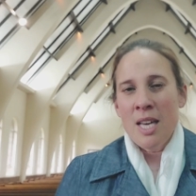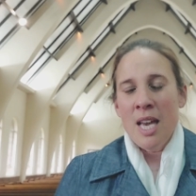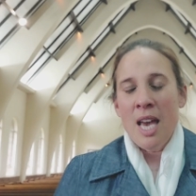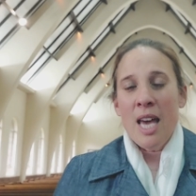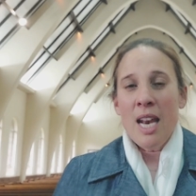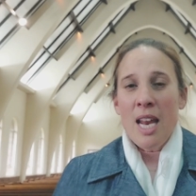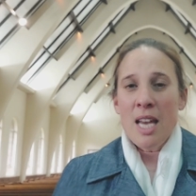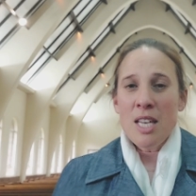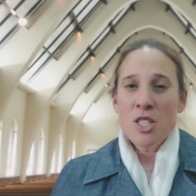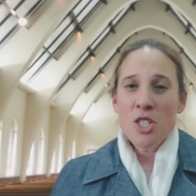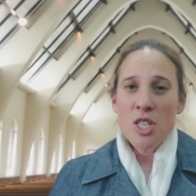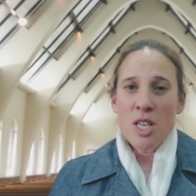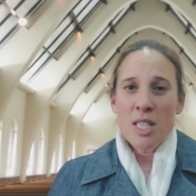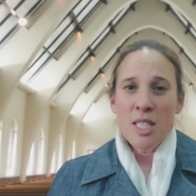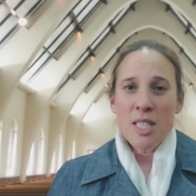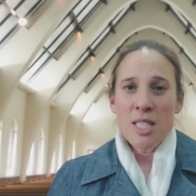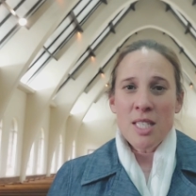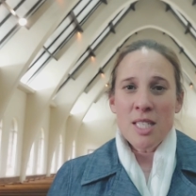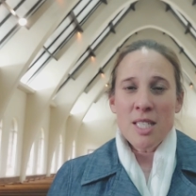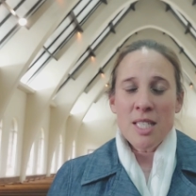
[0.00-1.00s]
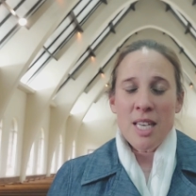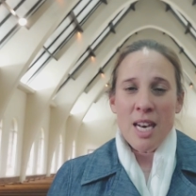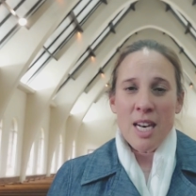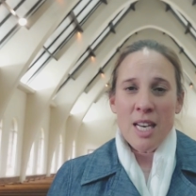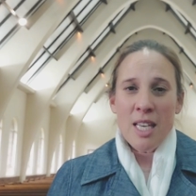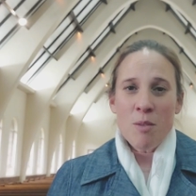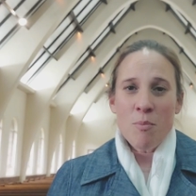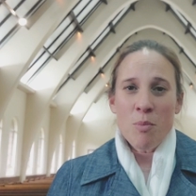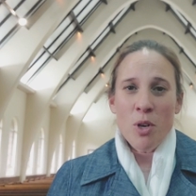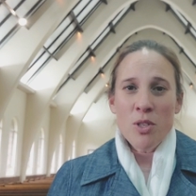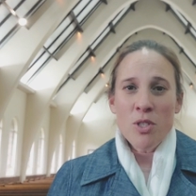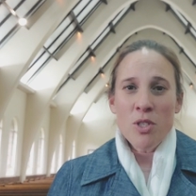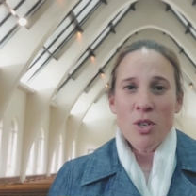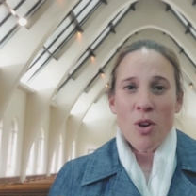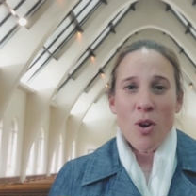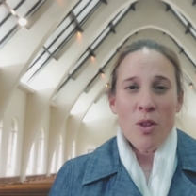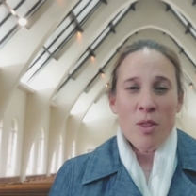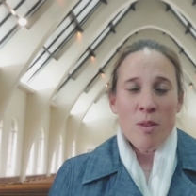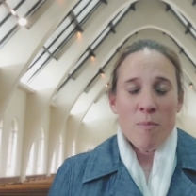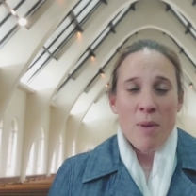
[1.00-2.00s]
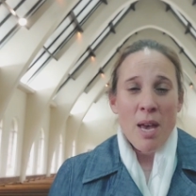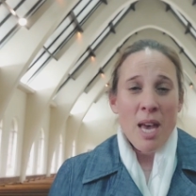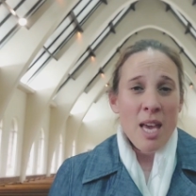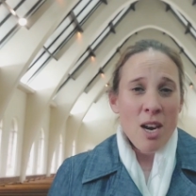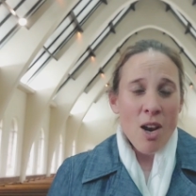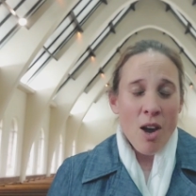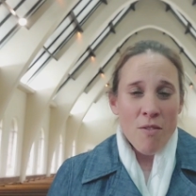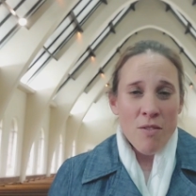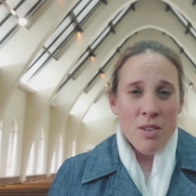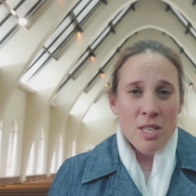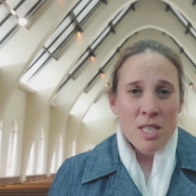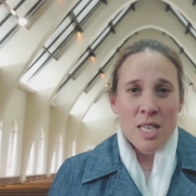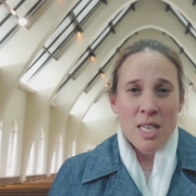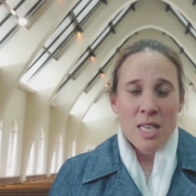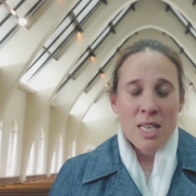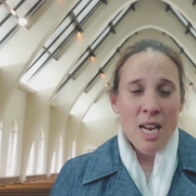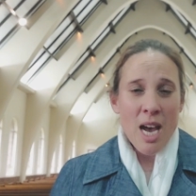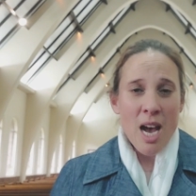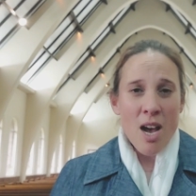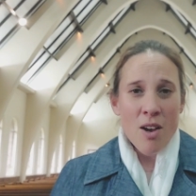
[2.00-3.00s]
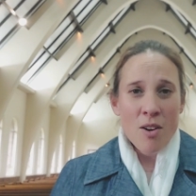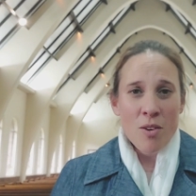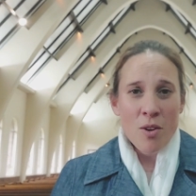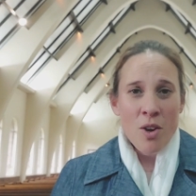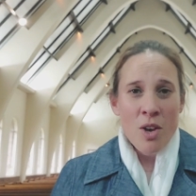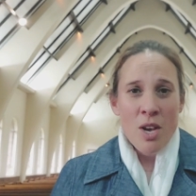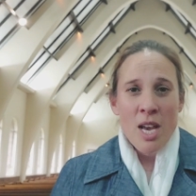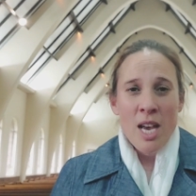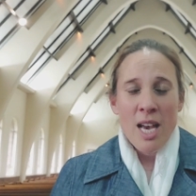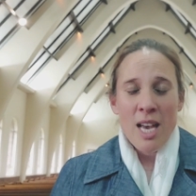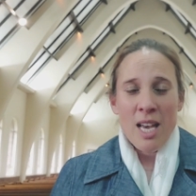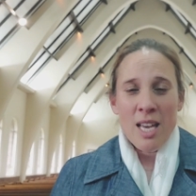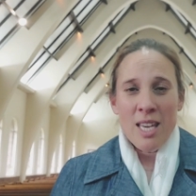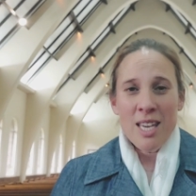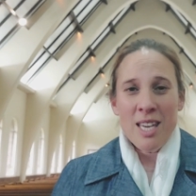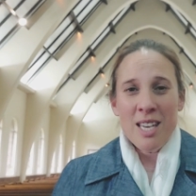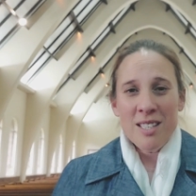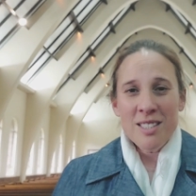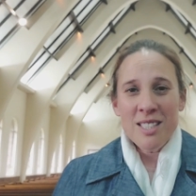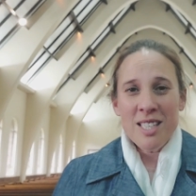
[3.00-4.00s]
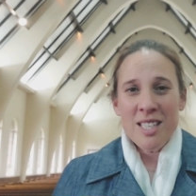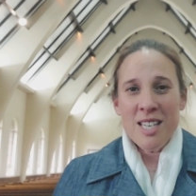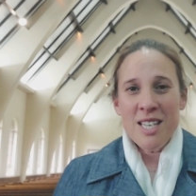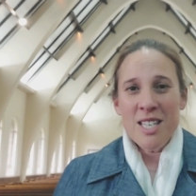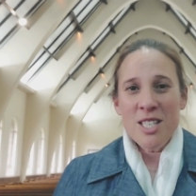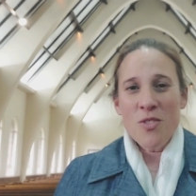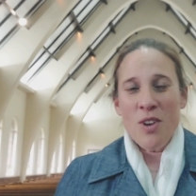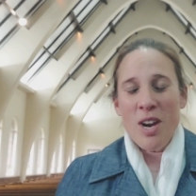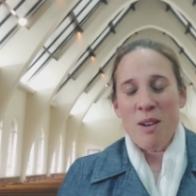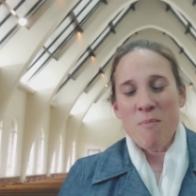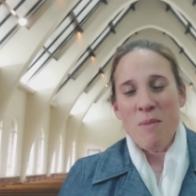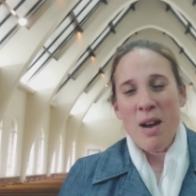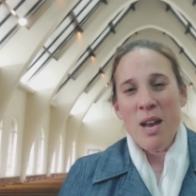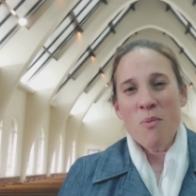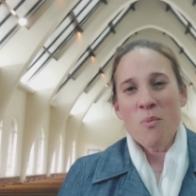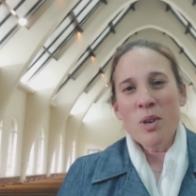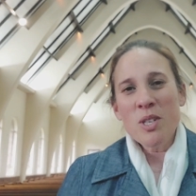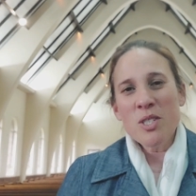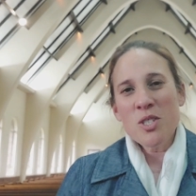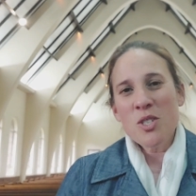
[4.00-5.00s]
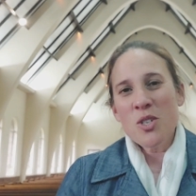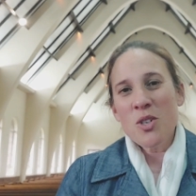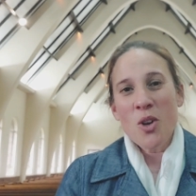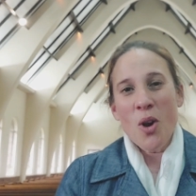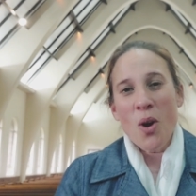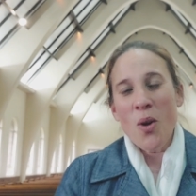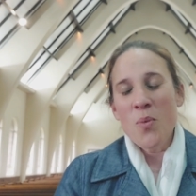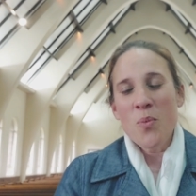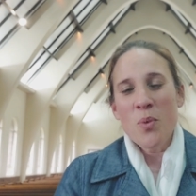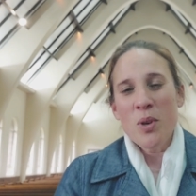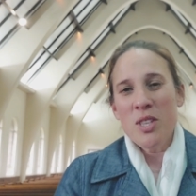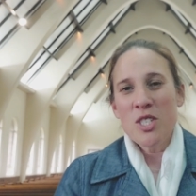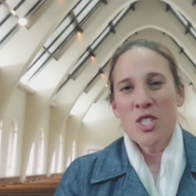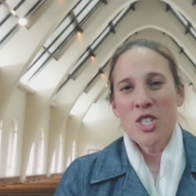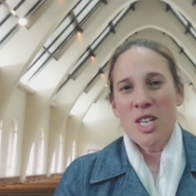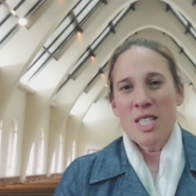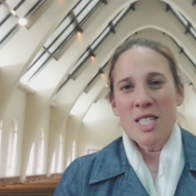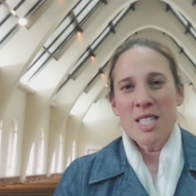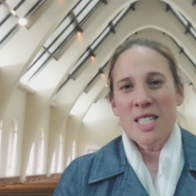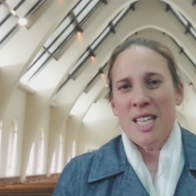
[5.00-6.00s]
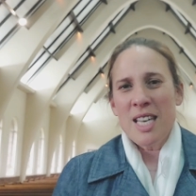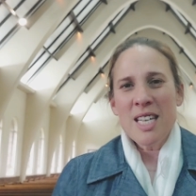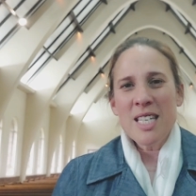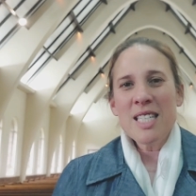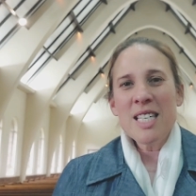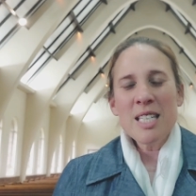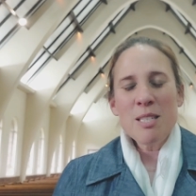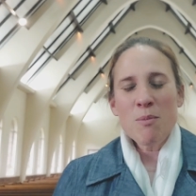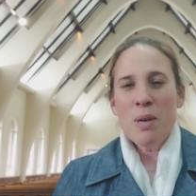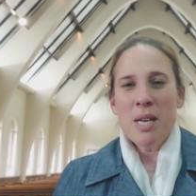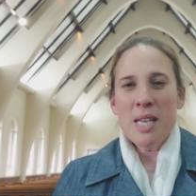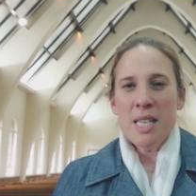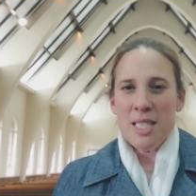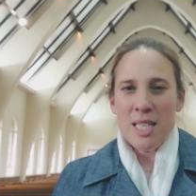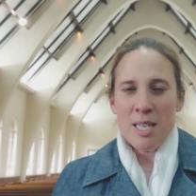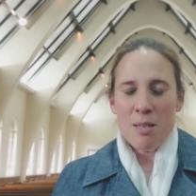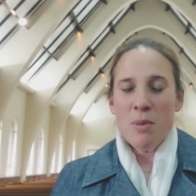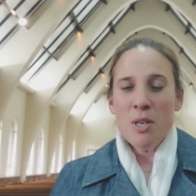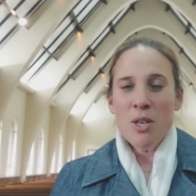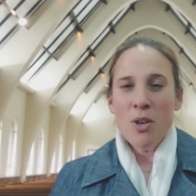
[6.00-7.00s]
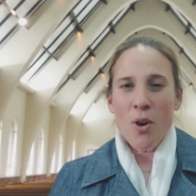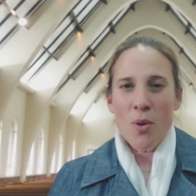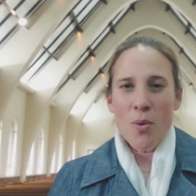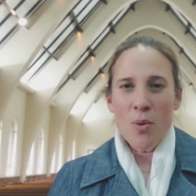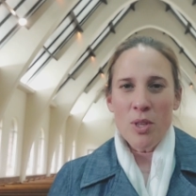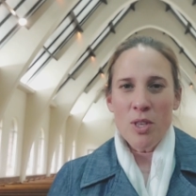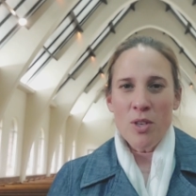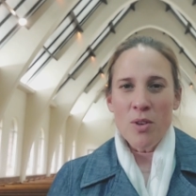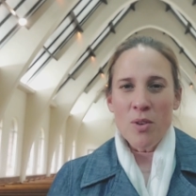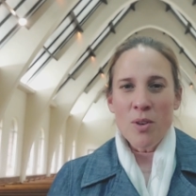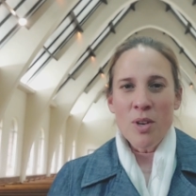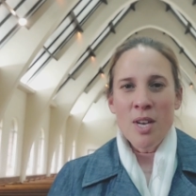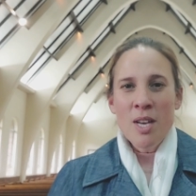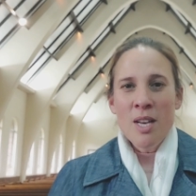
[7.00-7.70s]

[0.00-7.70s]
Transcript: And as Jesus is getting in the boat to go, the man, obviously now uh, healed and in his right mind, wants to go with Jesus. And he says, Please let me go with you.